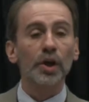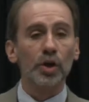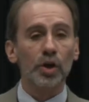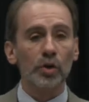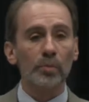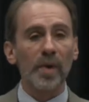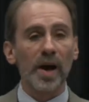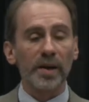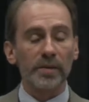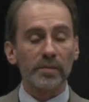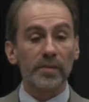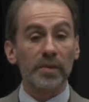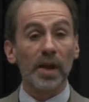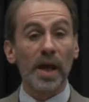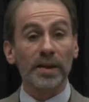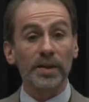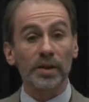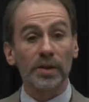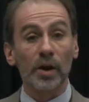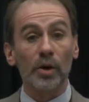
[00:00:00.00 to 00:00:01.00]
You might
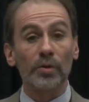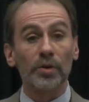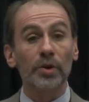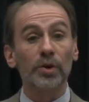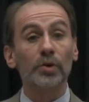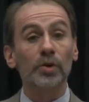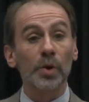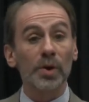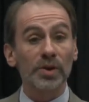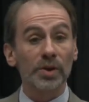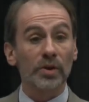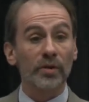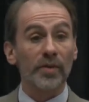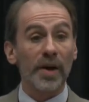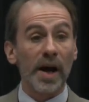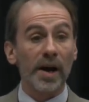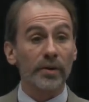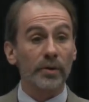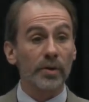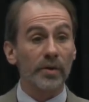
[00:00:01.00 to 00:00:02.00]
like to know the nutritional
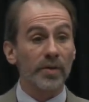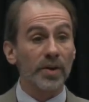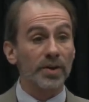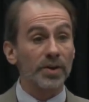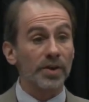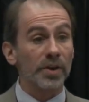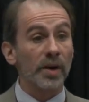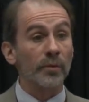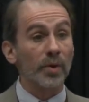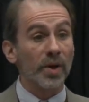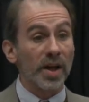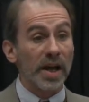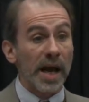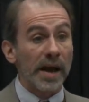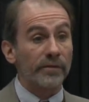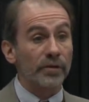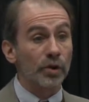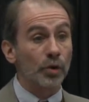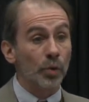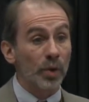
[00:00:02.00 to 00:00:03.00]
value of this stuff without
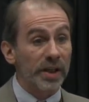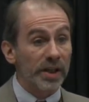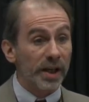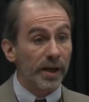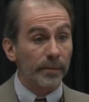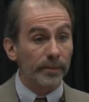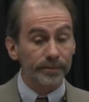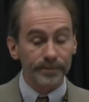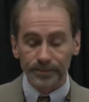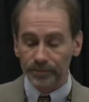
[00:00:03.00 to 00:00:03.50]
having to read it.